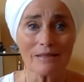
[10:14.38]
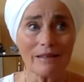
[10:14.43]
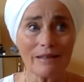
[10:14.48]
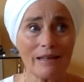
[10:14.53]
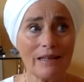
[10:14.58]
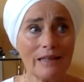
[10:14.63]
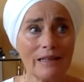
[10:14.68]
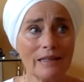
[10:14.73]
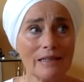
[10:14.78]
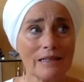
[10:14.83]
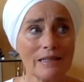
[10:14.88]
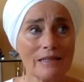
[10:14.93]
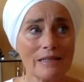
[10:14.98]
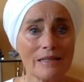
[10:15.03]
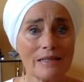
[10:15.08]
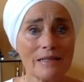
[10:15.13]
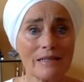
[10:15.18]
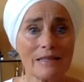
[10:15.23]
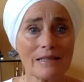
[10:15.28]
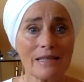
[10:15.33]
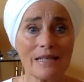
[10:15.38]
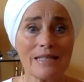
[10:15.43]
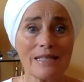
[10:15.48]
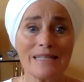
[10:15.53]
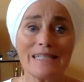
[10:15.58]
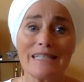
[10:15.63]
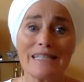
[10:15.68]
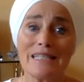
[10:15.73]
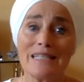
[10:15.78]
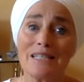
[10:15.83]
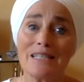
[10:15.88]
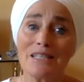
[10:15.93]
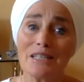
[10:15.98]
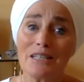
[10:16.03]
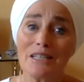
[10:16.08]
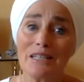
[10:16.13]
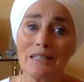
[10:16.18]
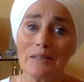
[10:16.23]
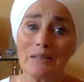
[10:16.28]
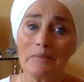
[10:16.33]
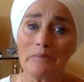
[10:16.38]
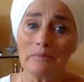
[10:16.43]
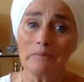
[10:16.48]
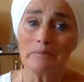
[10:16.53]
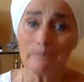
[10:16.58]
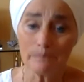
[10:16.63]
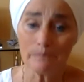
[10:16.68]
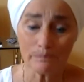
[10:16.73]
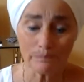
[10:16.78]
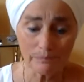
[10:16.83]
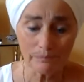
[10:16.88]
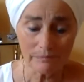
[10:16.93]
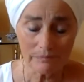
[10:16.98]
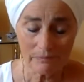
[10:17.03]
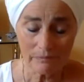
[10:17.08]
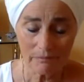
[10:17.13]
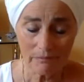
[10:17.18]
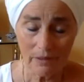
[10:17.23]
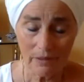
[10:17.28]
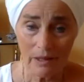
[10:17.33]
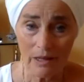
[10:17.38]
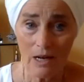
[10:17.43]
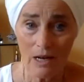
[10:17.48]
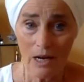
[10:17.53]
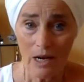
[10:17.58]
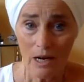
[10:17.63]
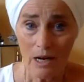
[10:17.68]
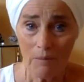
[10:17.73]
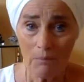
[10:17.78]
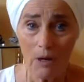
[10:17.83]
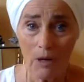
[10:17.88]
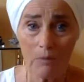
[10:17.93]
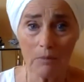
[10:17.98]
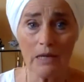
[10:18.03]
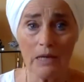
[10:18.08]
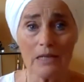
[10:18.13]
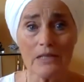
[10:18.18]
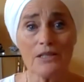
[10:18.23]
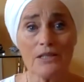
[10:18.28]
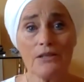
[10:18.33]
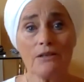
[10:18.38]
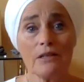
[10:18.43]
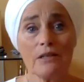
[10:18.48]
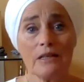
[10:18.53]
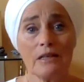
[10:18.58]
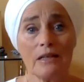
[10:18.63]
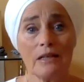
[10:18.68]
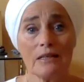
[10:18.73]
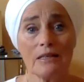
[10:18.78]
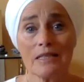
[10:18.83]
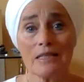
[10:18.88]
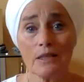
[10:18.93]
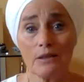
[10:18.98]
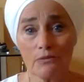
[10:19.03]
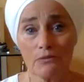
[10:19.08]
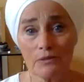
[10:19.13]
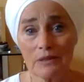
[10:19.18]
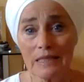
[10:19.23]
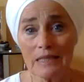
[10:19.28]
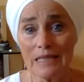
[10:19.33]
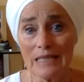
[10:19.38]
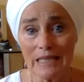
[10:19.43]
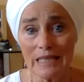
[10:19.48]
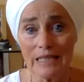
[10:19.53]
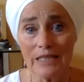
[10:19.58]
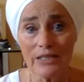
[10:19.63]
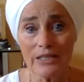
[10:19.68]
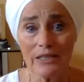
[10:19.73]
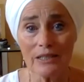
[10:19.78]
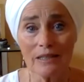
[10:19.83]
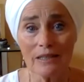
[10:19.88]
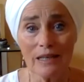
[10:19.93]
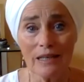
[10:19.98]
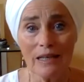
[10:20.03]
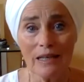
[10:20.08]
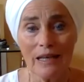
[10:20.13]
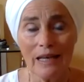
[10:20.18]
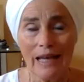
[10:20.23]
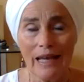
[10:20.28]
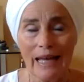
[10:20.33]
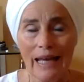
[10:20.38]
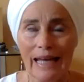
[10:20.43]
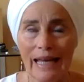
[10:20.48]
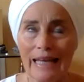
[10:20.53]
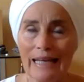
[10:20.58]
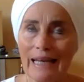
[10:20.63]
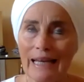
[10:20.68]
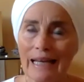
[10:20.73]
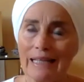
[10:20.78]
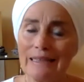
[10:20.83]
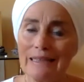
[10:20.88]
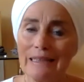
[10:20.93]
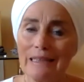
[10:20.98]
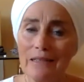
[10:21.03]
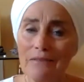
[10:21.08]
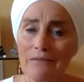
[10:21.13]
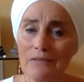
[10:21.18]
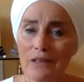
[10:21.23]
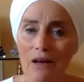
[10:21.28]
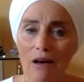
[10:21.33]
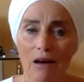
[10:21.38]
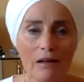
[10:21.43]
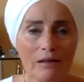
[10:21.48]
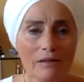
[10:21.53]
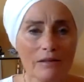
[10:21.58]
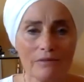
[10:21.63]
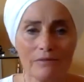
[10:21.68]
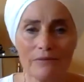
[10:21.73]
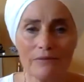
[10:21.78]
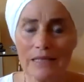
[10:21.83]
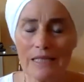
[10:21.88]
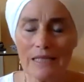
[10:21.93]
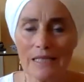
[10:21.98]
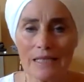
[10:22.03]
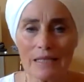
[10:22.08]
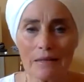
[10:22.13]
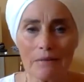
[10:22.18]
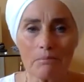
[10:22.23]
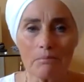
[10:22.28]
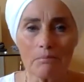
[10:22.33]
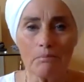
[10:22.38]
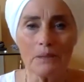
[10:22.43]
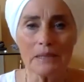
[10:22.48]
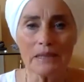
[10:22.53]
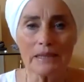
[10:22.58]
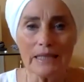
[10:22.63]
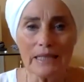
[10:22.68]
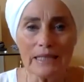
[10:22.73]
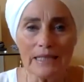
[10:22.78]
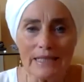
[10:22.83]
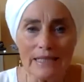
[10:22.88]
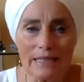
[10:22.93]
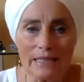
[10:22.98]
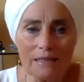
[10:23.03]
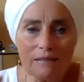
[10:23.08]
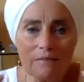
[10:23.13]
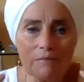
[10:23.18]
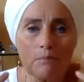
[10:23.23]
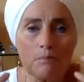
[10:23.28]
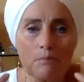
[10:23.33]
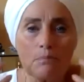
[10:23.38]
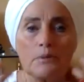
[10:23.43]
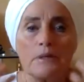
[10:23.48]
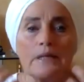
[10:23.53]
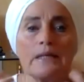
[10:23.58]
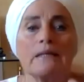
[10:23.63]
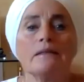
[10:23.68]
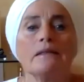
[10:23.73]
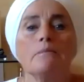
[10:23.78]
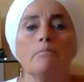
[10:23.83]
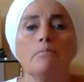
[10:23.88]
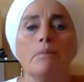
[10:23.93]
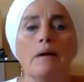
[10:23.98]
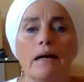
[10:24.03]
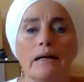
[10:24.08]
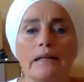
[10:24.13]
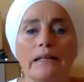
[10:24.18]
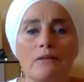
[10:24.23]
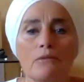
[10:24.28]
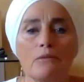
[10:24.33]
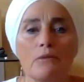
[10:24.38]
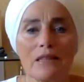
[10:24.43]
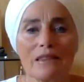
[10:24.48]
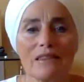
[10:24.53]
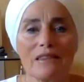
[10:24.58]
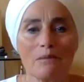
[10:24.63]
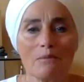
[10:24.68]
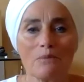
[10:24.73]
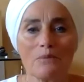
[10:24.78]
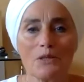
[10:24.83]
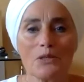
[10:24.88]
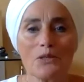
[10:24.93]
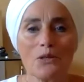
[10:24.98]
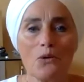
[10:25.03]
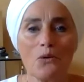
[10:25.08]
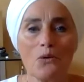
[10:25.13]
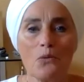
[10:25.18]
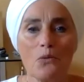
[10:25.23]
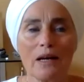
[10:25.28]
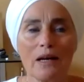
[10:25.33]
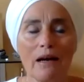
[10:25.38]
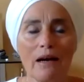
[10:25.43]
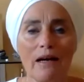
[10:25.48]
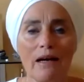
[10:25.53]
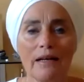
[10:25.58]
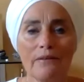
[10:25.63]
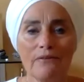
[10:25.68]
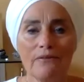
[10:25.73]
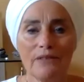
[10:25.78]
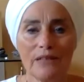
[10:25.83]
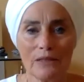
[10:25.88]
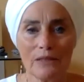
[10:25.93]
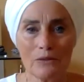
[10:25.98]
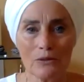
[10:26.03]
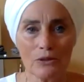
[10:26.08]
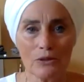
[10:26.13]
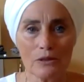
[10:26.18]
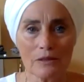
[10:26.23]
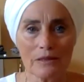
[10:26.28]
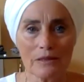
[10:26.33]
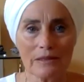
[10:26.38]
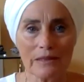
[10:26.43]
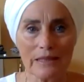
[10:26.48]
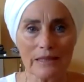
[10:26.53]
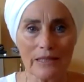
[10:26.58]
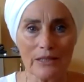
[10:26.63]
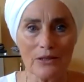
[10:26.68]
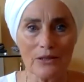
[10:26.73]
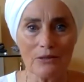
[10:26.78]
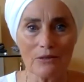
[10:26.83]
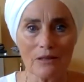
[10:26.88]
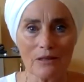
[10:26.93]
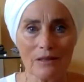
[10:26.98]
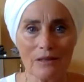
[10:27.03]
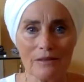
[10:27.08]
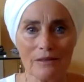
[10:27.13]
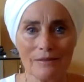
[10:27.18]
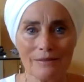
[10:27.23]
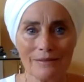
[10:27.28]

and then did Paramahansa Yogananda self-realization. And I loved all of these, but they didn't bring the body with them. So when I found Kundalini Yoga,